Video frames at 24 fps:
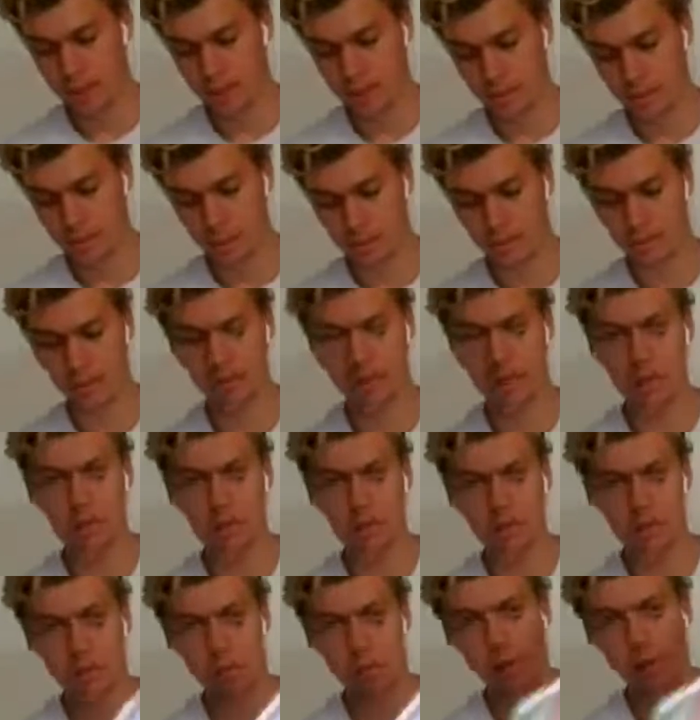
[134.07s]
Then we have Web
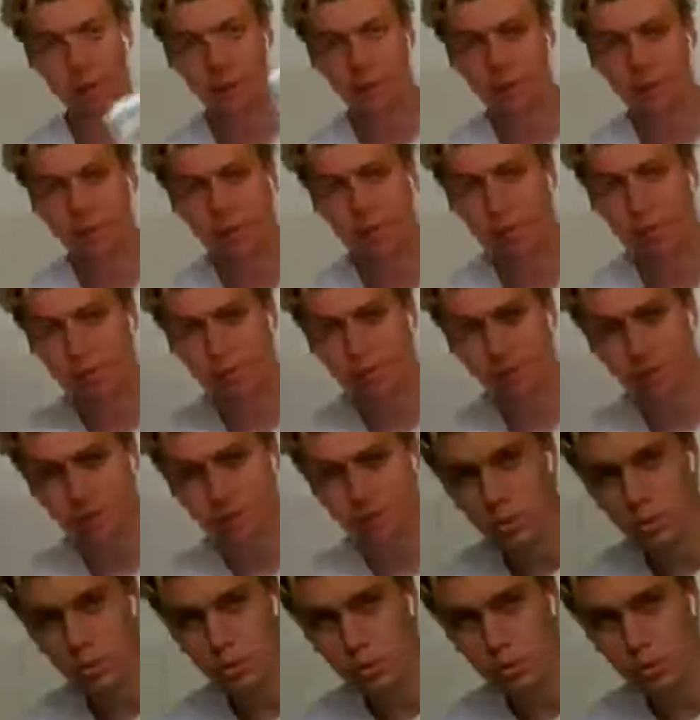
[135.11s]
of Spider-Man 42.